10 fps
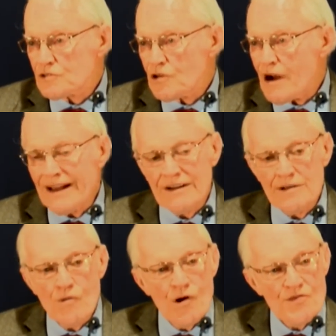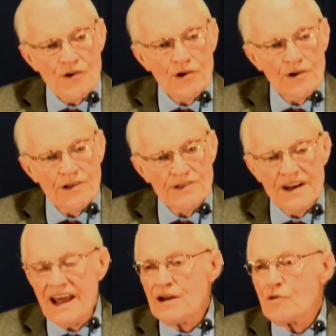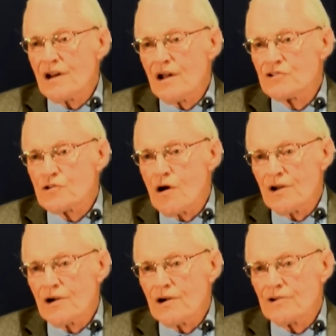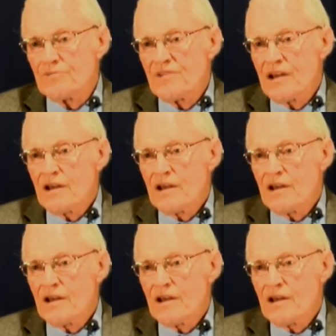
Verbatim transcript: correctly, more thoroughly than anyone else on earth,